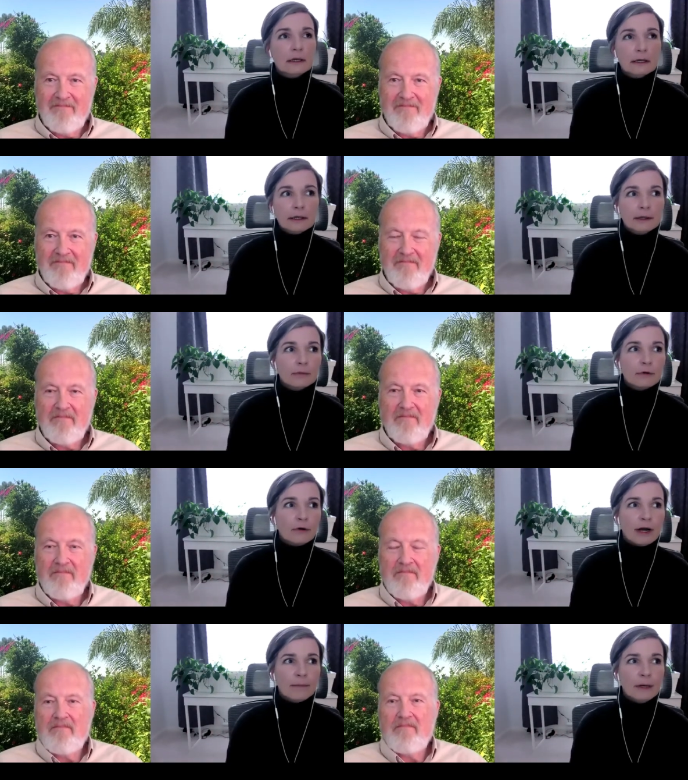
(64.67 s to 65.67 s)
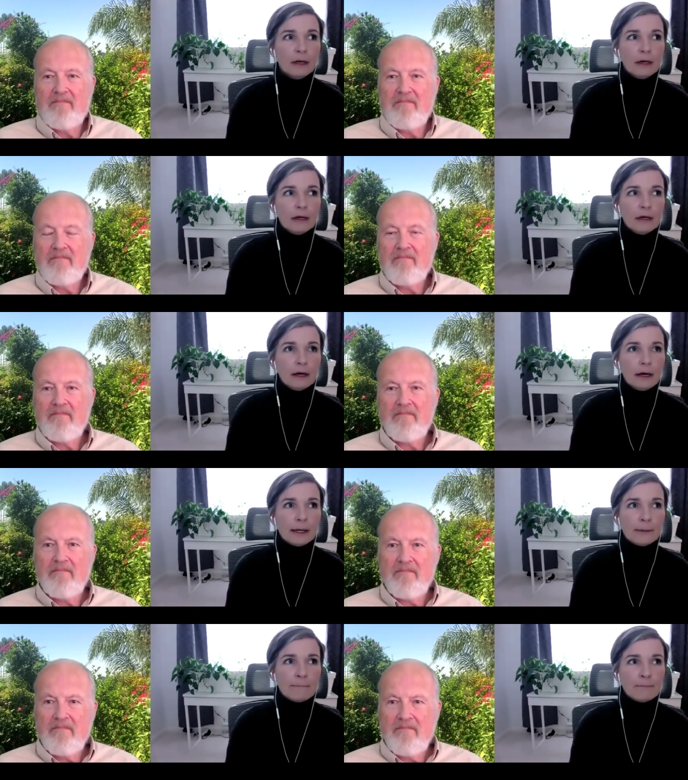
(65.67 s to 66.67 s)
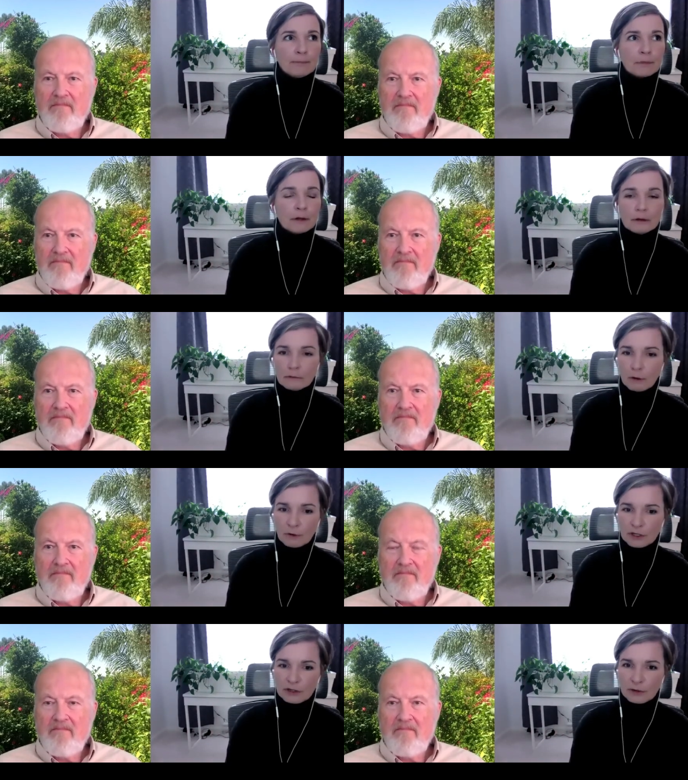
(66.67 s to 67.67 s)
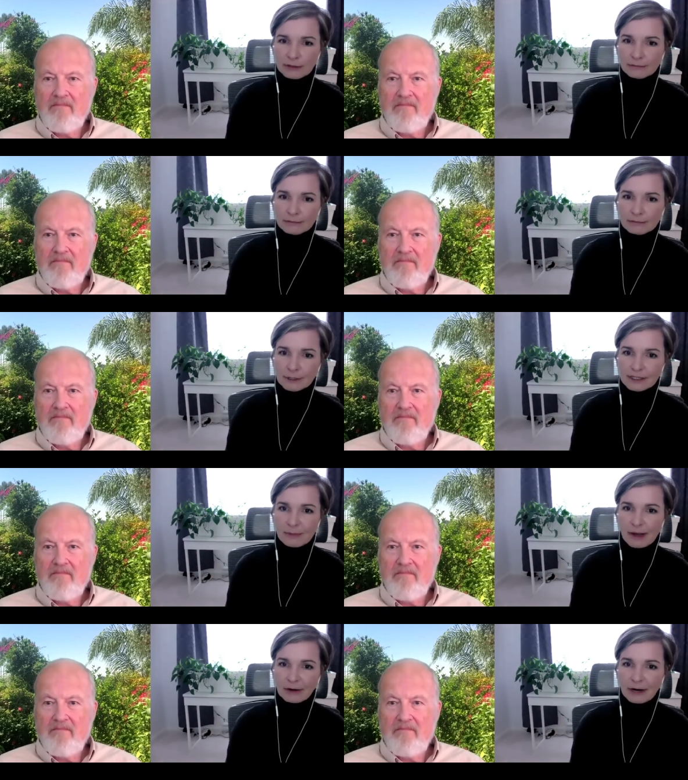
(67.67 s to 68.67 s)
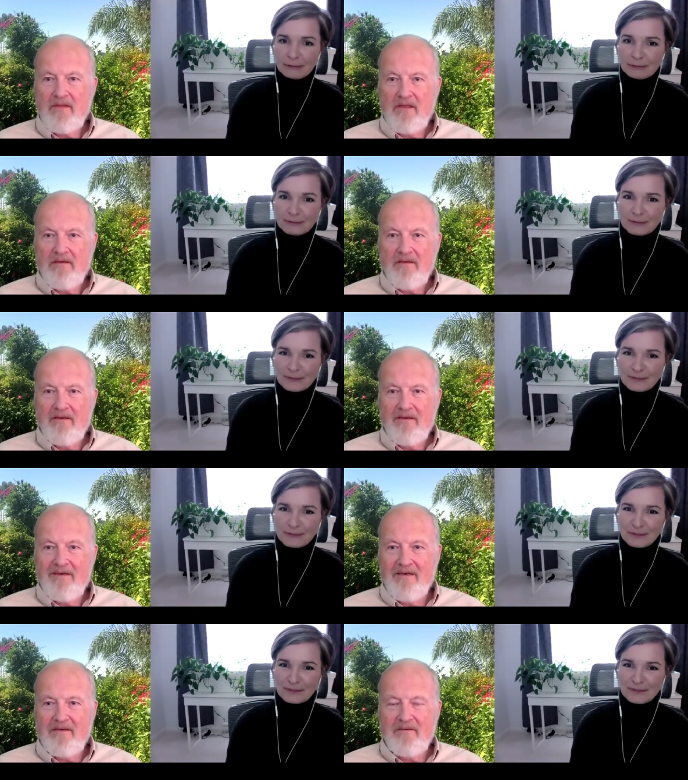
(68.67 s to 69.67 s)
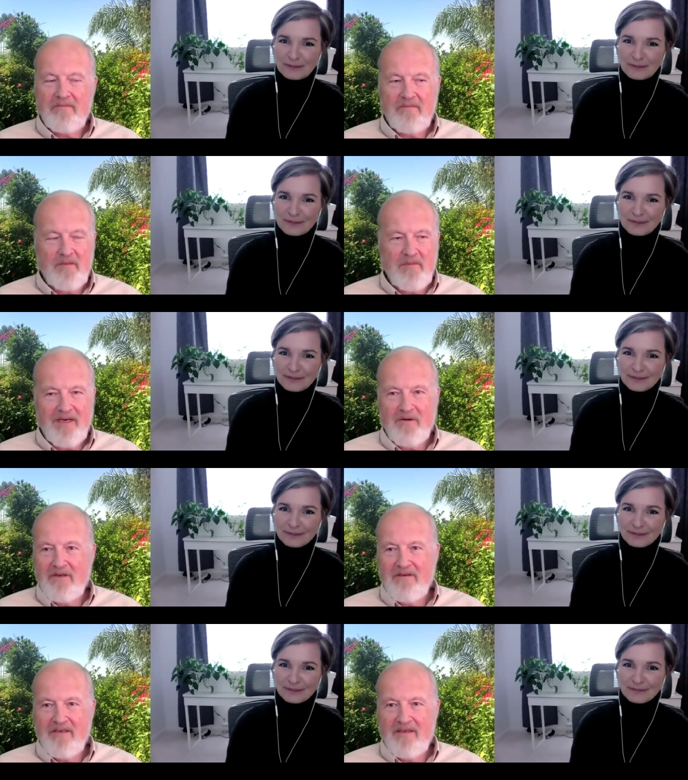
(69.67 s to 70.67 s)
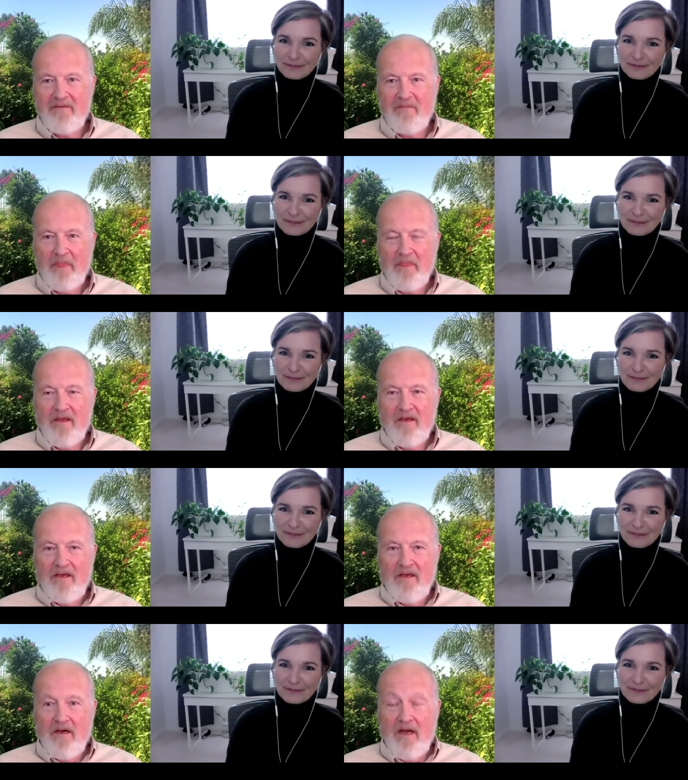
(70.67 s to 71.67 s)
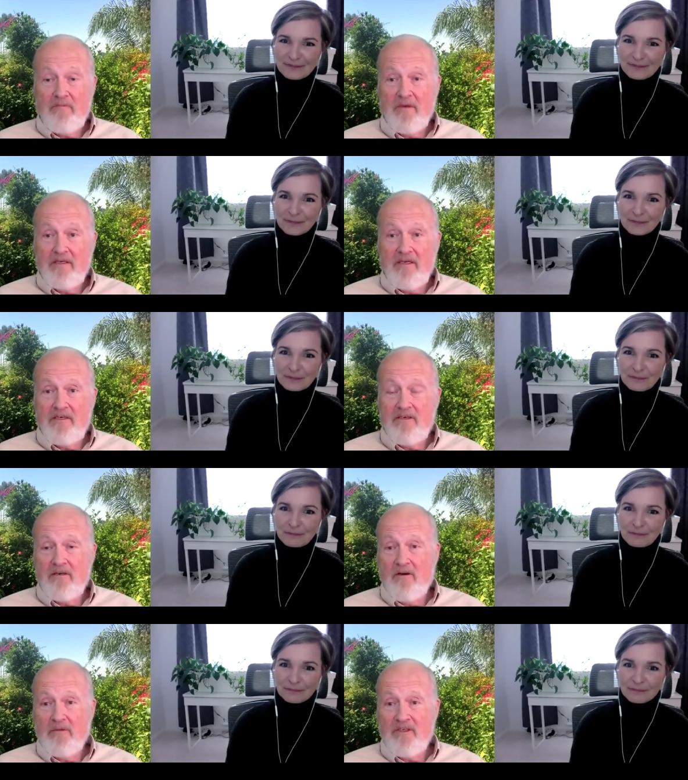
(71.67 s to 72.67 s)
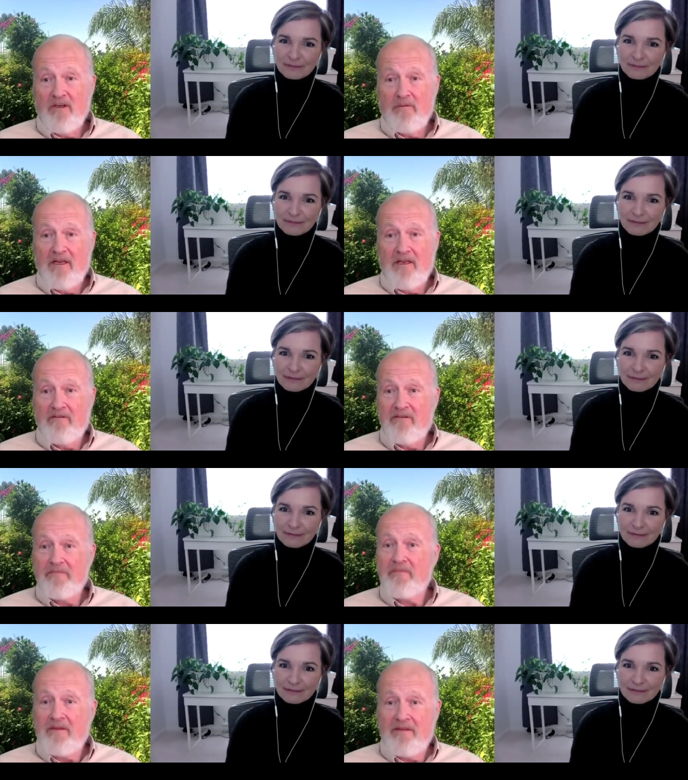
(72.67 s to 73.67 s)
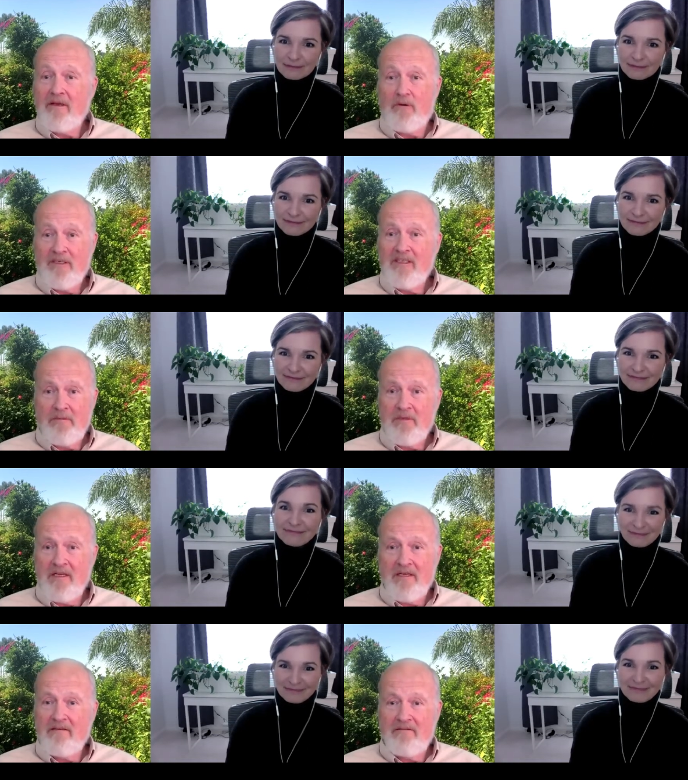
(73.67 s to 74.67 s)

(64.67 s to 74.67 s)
Speaker 1: uh, program, um, what were you doing? What's the background?
Speaker 2: Uh, the background. Uh, I've been a teacher almost all my life, or it seems like,